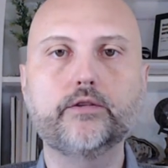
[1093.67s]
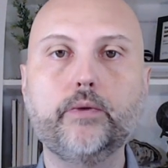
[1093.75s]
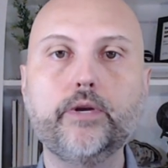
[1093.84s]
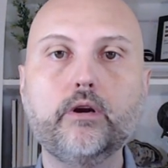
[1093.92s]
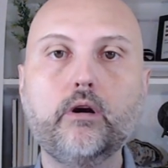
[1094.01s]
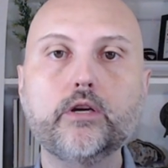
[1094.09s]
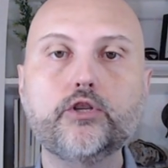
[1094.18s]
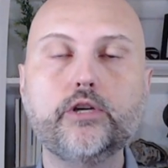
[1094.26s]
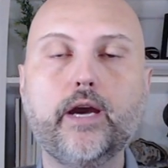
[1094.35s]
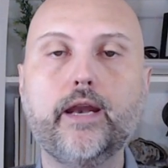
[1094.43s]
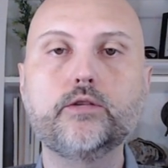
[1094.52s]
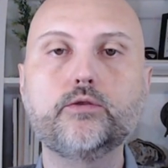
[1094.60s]
When you go to
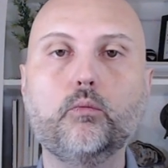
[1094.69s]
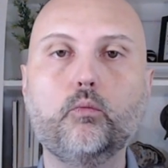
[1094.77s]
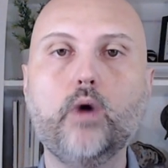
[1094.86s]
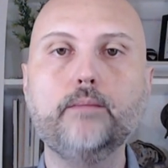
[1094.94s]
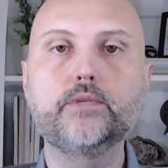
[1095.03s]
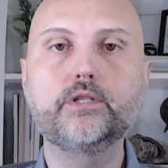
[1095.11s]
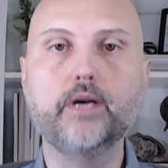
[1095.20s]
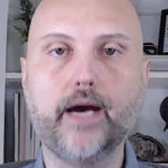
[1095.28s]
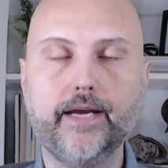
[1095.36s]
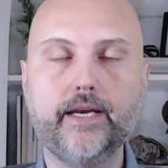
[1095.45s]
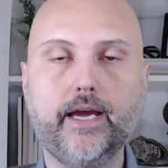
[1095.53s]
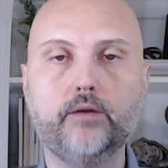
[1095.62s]
Shannon's website
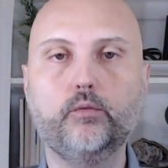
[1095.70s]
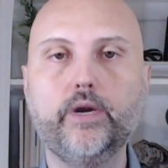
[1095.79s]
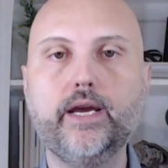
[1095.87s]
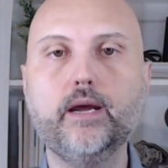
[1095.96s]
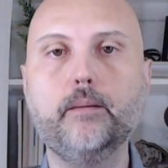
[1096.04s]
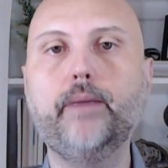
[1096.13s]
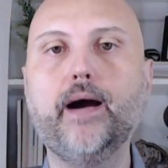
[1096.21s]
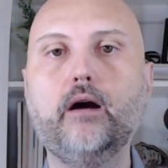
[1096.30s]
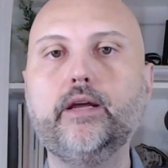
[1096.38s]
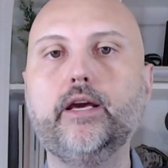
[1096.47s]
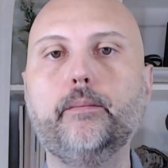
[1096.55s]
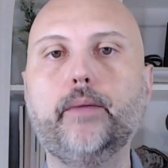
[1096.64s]
and read about
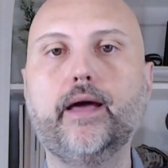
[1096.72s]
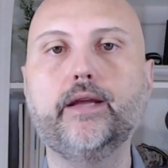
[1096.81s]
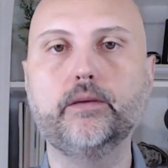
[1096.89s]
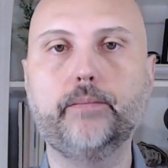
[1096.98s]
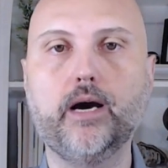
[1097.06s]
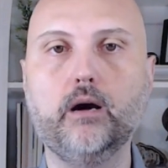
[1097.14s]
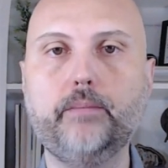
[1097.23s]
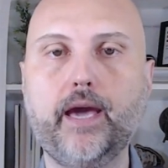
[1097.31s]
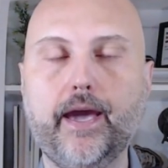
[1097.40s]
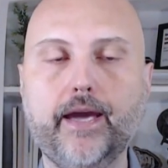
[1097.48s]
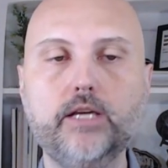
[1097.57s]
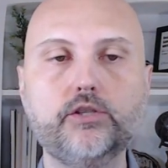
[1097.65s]
him on his About page,